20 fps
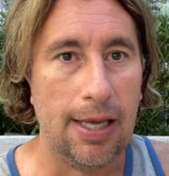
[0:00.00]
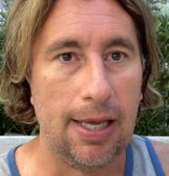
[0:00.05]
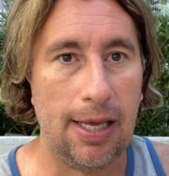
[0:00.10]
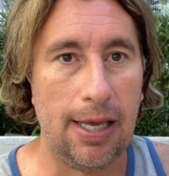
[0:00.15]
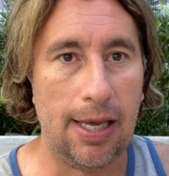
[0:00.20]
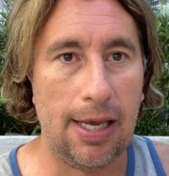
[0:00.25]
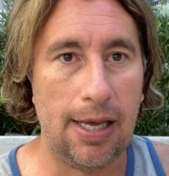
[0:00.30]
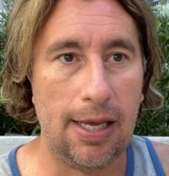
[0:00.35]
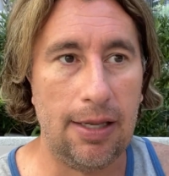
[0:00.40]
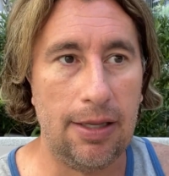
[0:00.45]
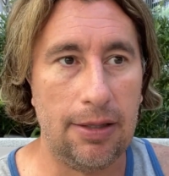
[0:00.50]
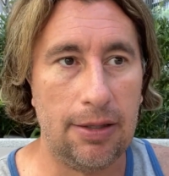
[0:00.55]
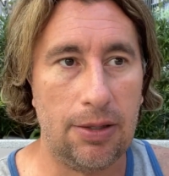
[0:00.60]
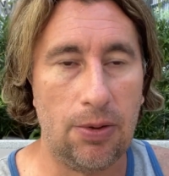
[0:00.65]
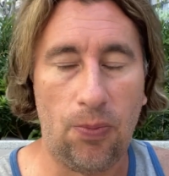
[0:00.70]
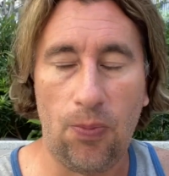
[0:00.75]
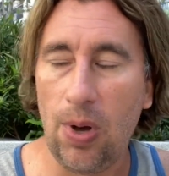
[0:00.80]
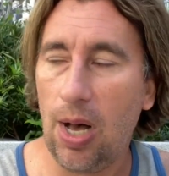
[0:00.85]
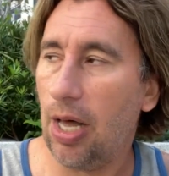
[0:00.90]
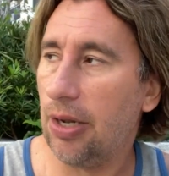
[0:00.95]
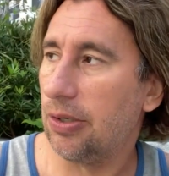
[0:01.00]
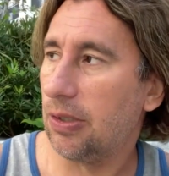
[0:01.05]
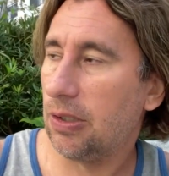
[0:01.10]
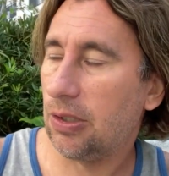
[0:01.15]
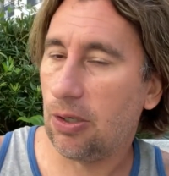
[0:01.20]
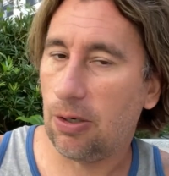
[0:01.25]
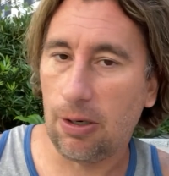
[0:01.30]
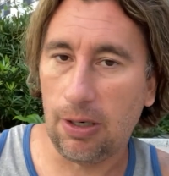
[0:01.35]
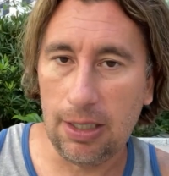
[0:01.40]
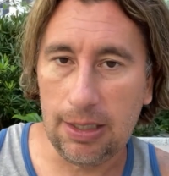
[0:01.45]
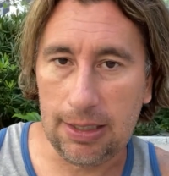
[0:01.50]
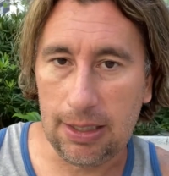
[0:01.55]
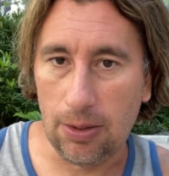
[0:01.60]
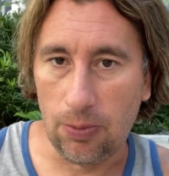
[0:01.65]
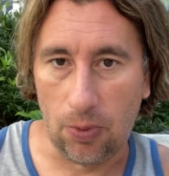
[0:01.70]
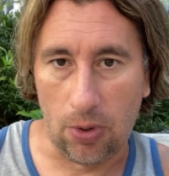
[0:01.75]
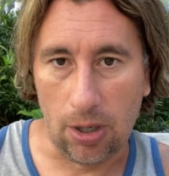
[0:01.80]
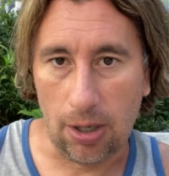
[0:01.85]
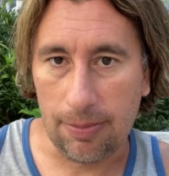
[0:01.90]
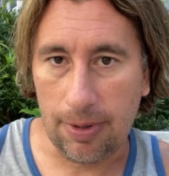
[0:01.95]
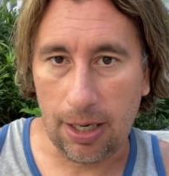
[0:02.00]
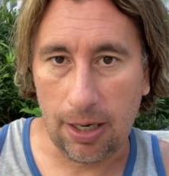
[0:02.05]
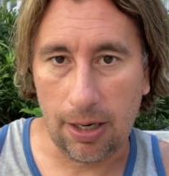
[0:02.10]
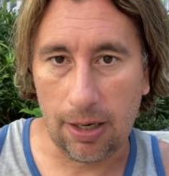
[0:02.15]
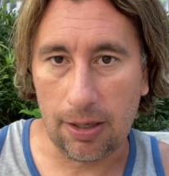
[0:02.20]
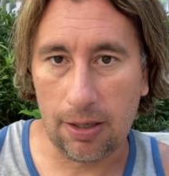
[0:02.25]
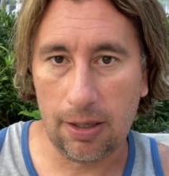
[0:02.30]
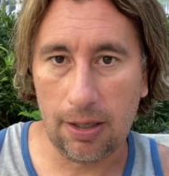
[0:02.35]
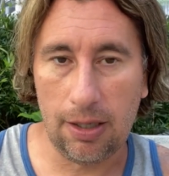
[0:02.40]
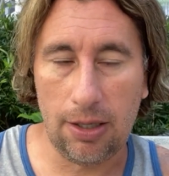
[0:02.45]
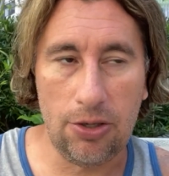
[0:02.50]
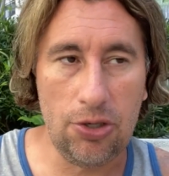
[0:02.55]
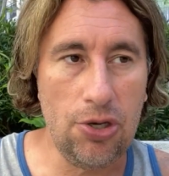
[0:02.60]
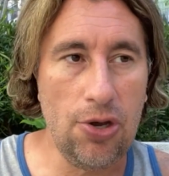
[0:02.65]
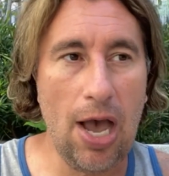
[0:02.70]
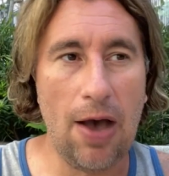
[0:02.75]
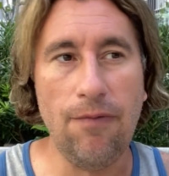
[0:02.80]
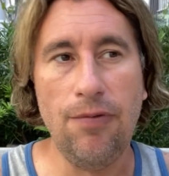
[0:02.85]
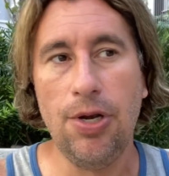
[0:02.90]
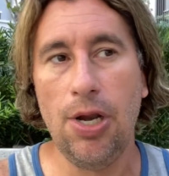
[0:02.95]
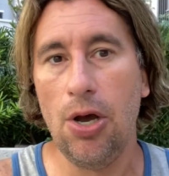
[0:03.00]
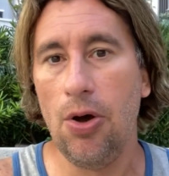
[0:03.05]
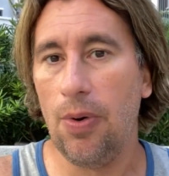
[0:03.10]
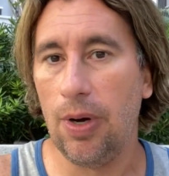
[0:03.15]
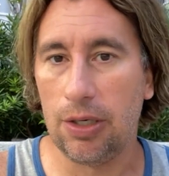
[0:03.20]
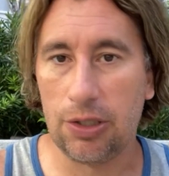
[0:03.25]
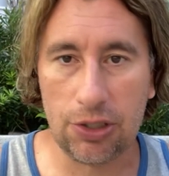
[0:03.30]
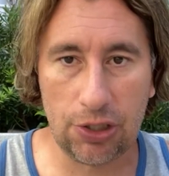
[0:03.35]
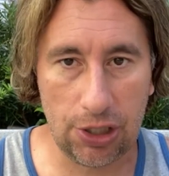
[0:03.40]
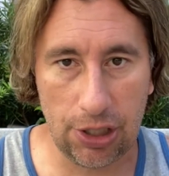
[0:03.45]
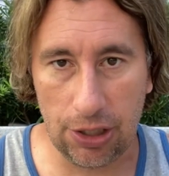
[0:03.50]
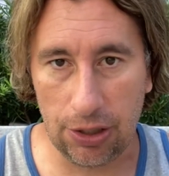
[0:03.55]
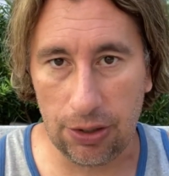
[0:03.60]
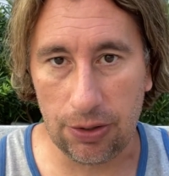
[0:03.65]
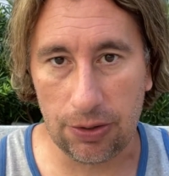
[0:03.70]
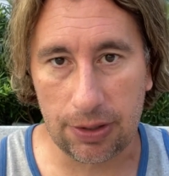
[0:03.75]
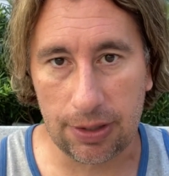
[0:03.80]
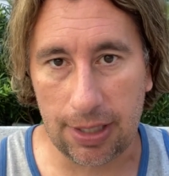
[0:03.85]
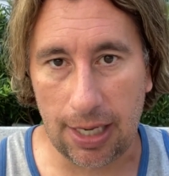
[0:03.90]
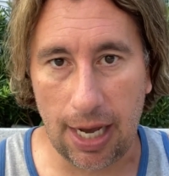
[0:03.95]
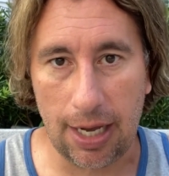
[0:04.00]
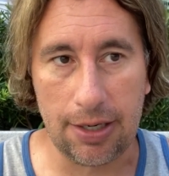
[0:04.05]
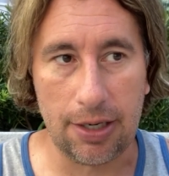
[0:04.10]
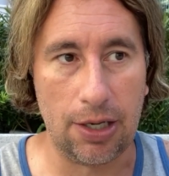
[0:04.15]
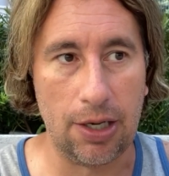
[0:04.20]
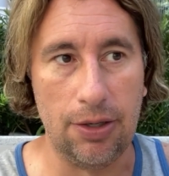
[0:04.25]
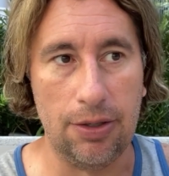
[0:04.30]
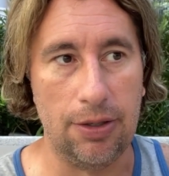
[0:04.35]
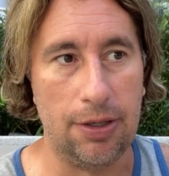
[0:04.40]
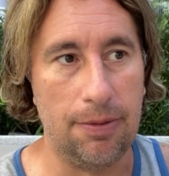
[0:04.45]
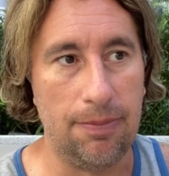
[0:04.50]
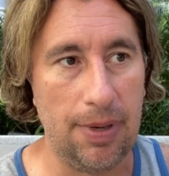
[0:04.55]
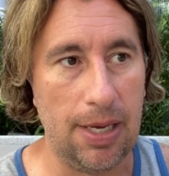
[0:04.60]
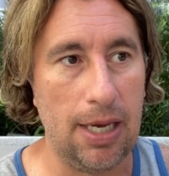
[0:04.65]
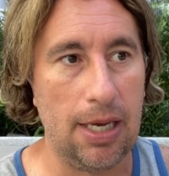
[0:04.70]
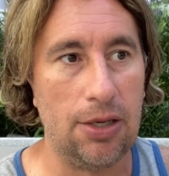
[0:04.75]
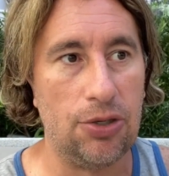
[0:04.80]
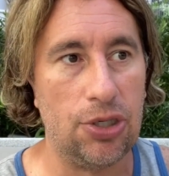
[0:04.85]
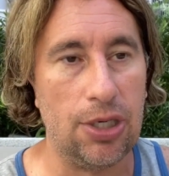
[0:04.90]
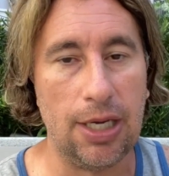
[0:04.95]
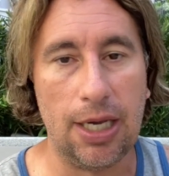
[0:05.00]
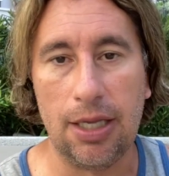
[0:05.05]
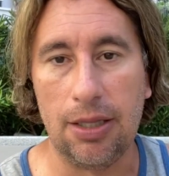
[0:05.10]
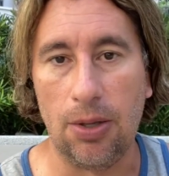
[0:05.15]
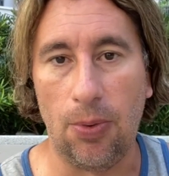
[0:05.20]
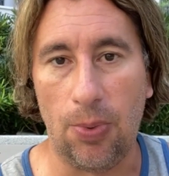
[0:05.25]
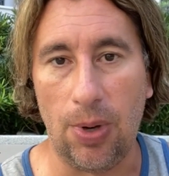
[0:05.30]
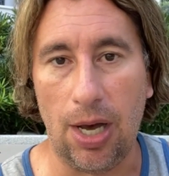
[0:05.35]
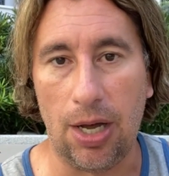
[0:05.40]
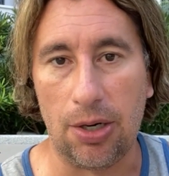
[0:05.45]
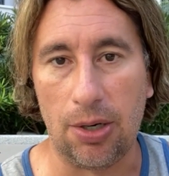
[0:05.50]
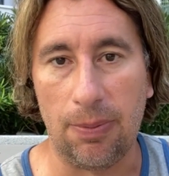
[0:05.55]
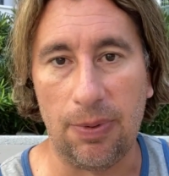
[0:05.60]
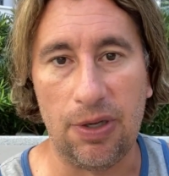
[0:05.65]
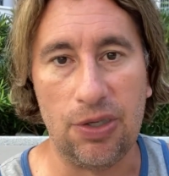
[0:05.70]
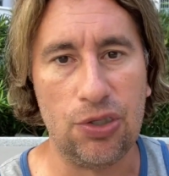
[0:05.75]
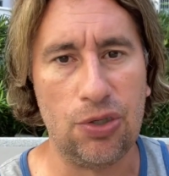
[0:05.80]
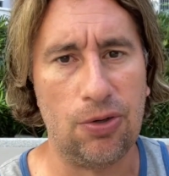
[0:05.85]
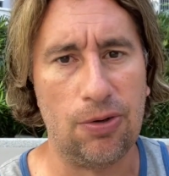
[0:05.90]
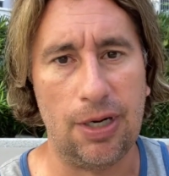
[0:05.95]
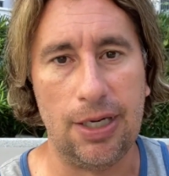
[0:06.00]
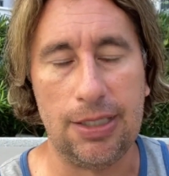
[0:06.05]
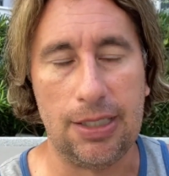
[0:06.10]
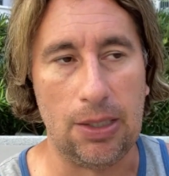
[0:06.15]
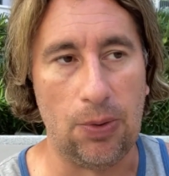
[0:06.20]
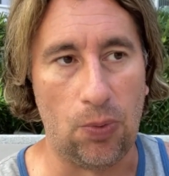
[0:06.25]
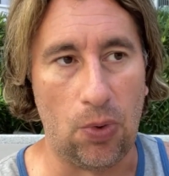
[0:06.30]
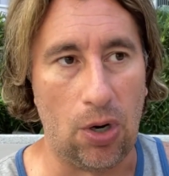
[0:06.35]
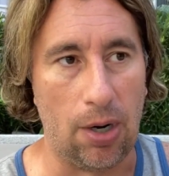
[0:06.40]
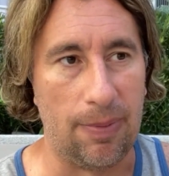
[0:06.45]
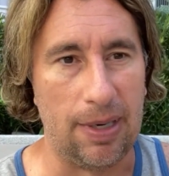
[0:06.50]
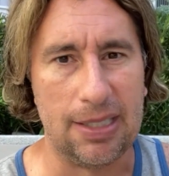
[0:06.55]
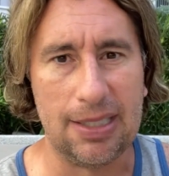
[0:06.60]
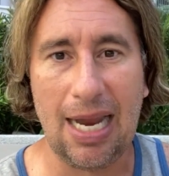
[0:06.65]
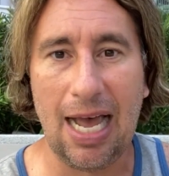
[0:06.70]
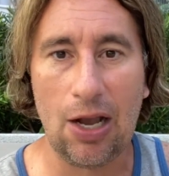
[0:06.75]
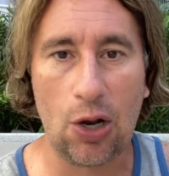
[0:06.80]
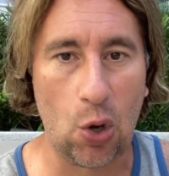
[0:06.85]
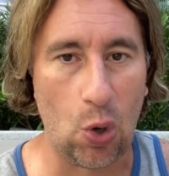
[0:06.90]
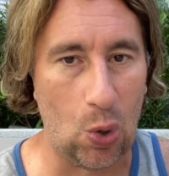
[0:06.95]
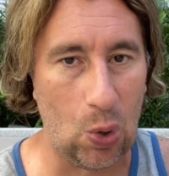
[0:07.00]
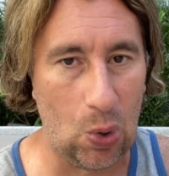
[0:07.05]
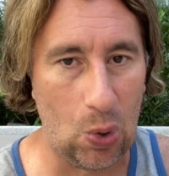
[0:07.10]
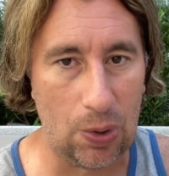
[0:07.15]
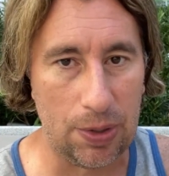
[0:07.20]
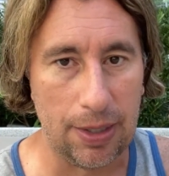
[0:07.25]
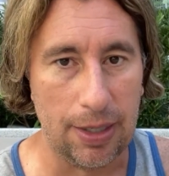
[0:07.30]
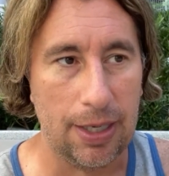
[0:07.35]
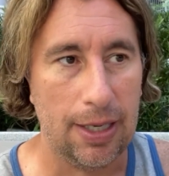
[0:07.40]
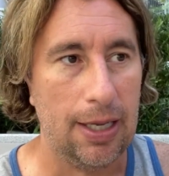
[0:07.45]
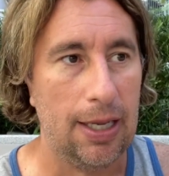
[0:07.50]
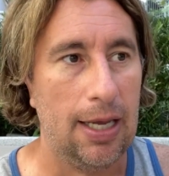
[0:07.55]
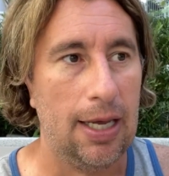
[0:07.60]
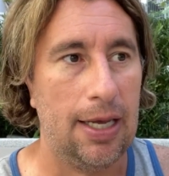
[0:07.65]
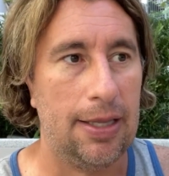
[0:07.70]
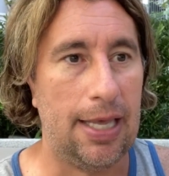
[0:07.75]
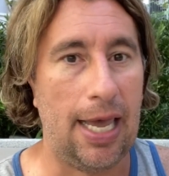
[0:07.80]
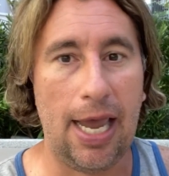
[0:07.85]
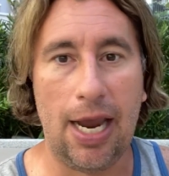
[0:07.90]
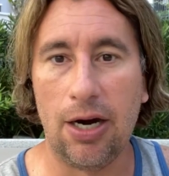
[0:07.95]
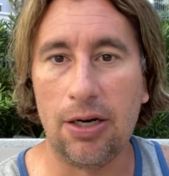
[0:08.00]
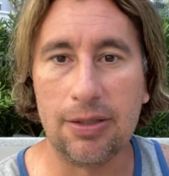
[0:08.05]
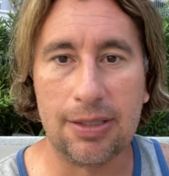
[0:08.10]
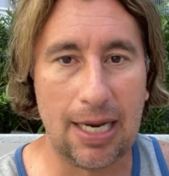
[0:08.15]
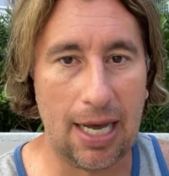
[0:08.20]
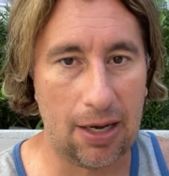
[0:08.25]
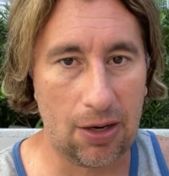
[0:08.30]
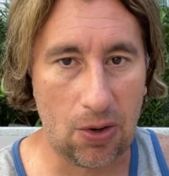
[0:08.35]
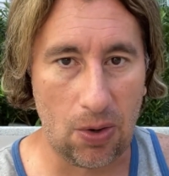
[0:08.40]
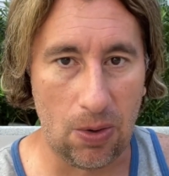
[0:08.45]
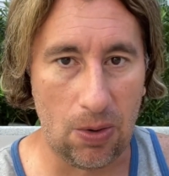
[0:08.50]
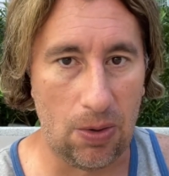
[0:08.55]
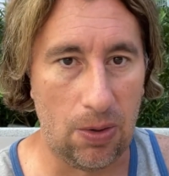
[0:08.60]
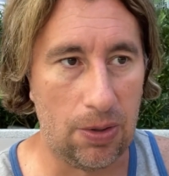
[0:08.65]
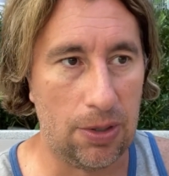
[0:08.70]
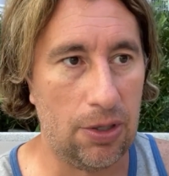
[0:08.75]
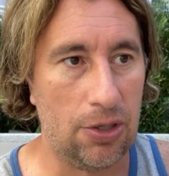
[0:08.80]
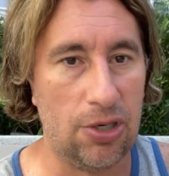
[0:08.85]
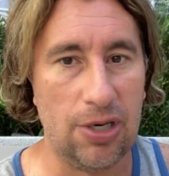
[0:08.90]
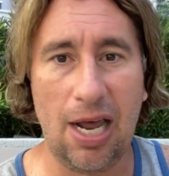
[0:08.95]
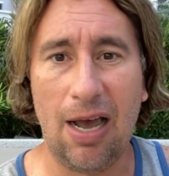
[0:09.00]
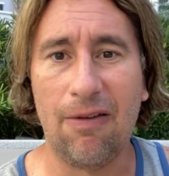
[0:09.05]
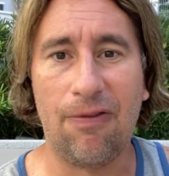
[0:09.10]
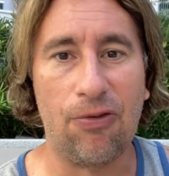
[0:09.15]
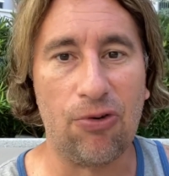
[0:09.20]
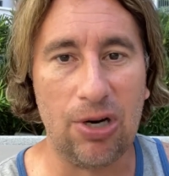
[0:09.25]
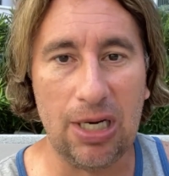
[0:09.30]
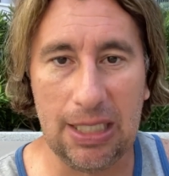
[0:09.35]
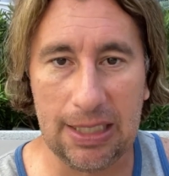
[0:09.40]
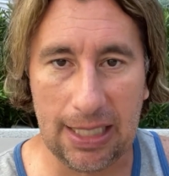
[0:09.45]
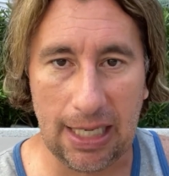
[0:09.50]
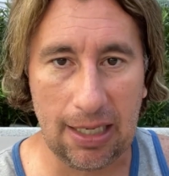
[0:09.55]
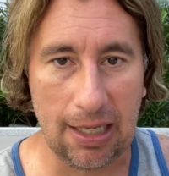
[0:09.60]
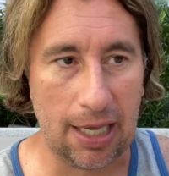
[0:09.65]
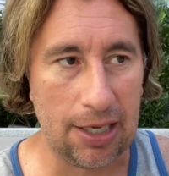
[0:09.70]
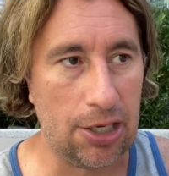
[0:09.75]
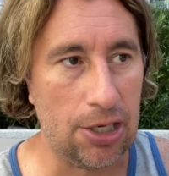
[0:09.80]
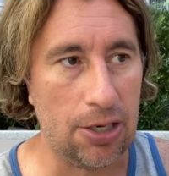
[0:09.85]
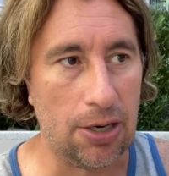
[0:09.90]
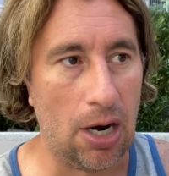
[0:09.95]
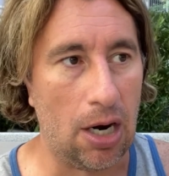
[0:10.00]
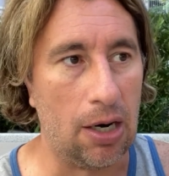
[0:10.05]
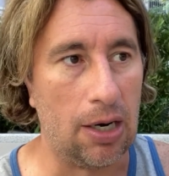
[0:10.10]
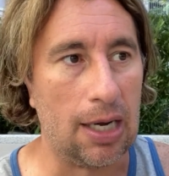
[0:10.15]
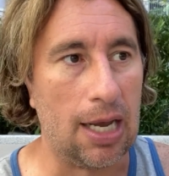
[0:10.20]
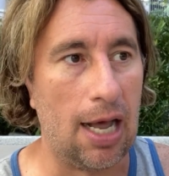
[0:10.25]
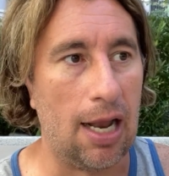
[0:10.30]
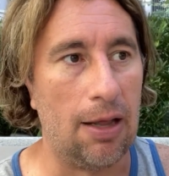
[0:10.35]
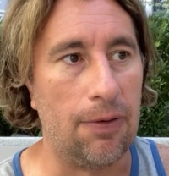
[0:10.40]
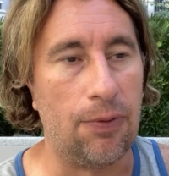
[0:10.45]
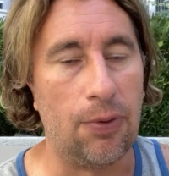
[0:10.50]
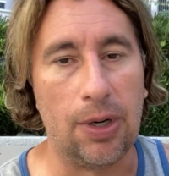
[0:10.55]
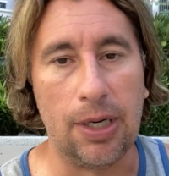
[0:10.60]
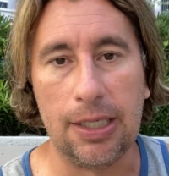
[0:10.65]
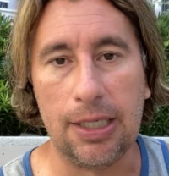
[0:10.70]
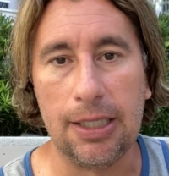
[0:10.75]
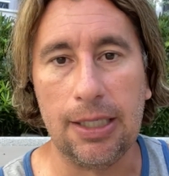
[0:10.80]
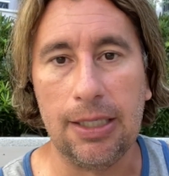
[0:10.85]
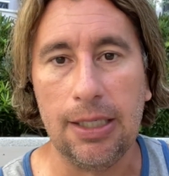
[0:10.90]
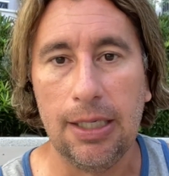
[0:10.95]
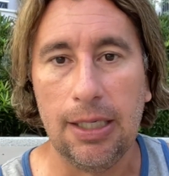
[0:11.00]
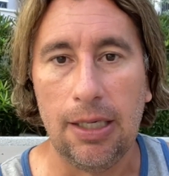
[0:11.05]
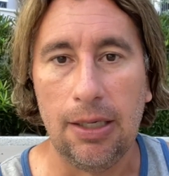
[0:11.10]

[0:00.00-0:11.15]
And the water's crazy warm here. I mean, you have no excuse not to go to the beach and get in the water, but it's crazy warm. It's not cold. The air is not cold. You're not freezing like you are in California.